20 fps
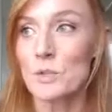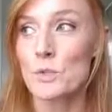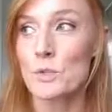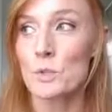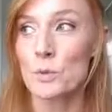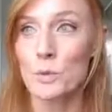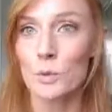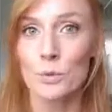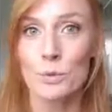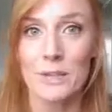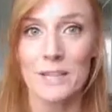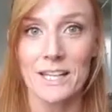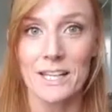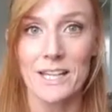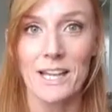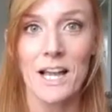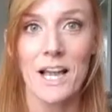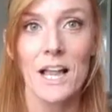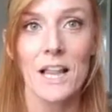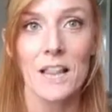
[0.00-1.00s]

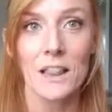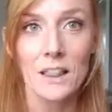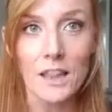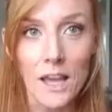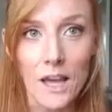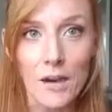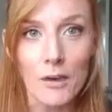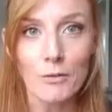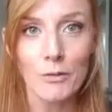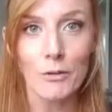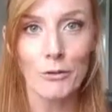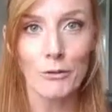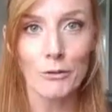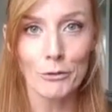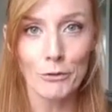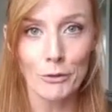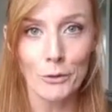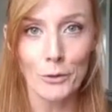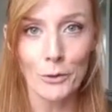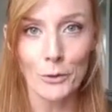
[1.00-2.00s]
truly love
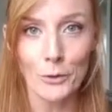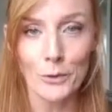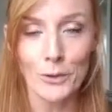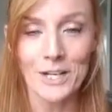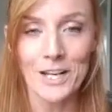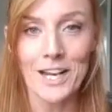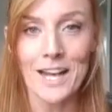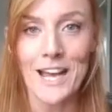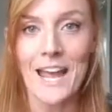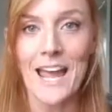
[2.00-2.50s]
food